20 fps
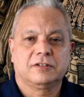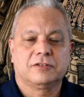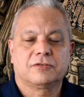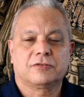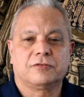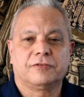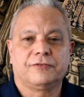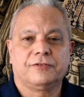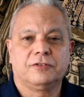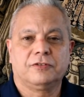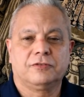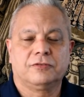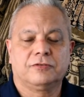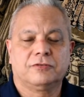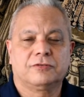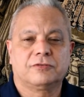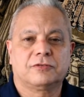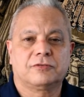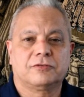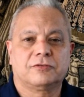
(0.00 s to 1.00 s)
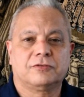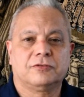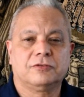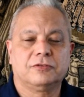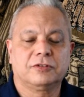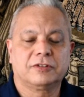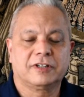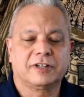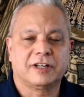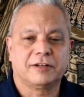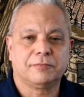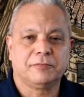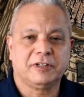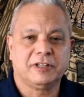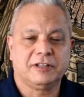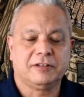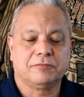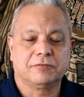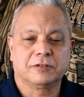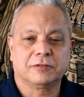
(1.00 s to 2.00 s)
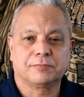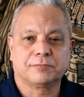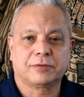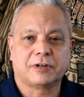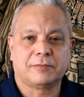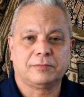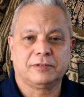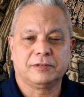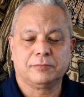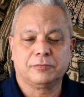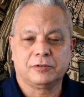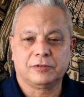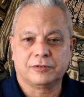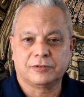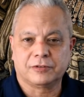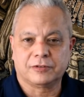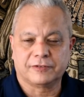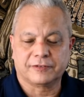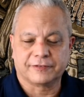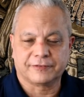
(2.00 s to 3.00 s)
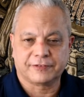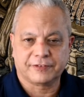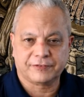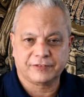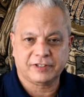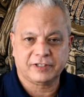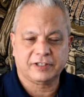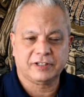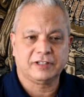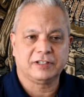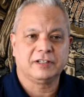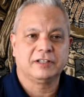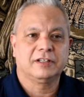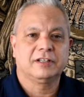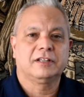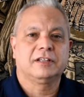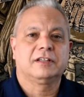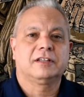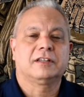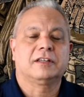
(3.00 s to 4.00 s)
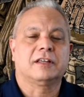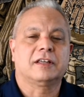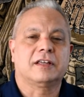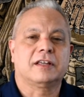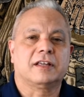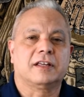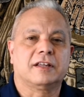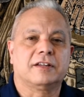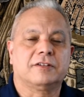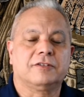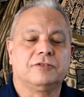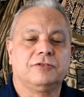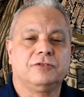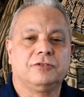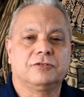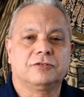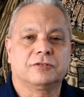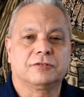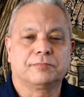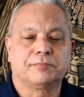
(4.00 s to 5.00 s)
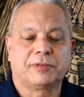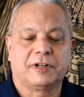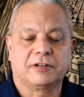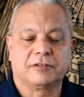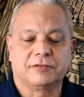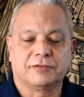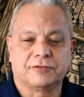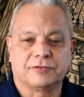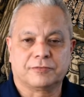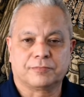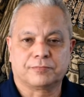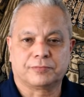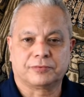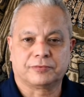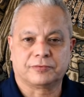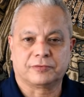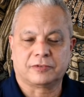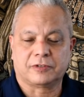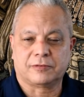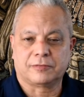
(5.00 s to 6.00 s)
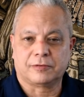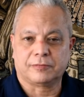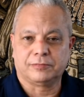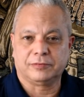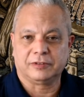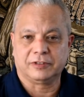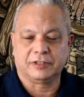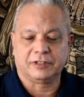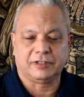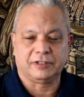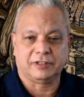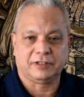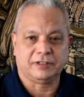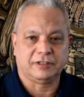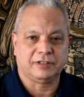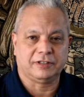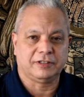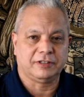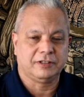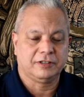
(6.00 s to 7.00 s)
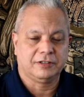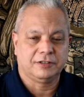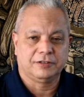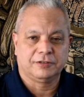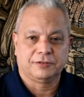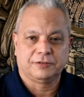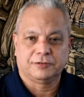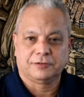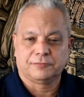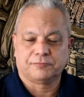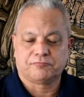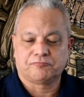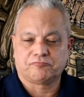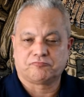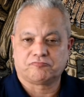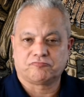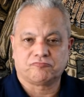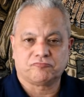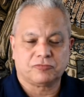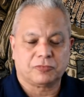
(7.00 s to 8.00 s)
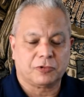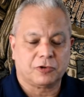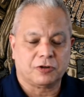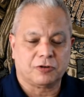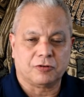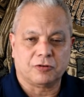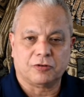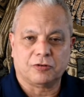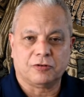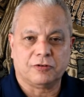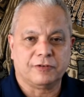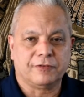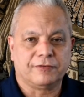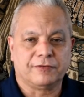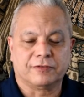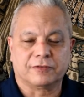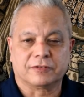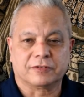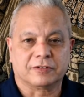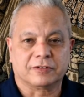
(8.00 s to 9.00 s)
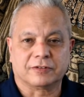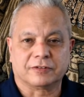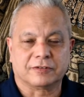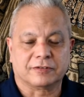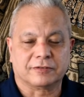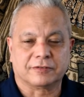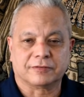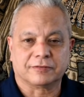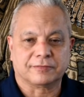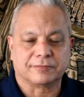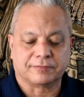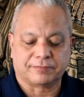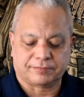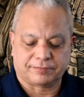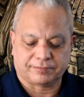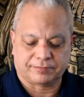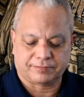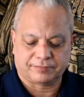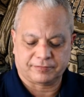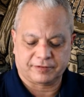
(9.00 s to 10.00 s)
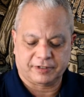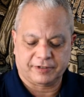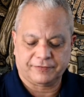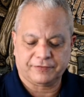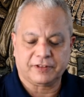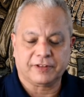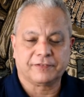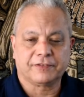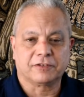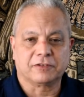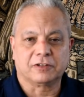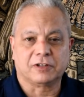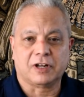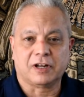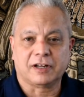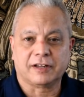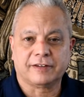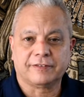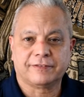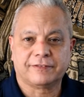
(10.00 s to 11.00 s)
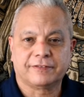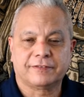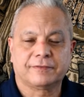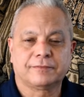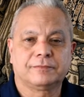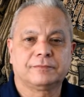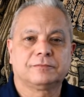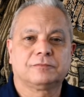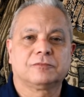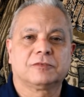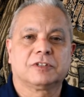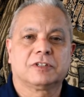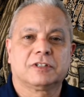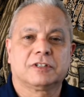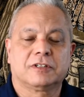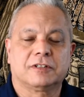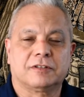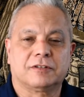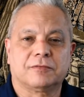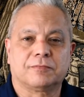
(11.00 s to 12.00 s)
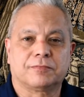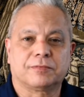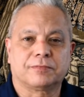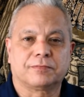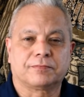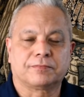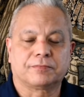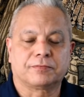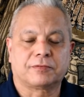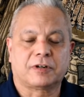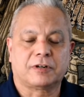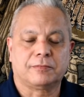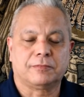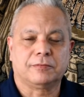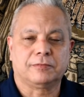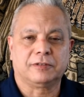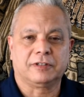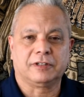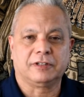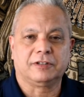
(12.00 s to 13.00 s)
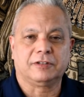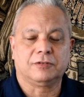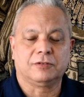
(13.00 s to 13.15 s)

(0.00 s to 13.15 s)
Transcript: So if you're looking at me, we're probably both over 50, and your parents are probably over, if they're alive, they're probably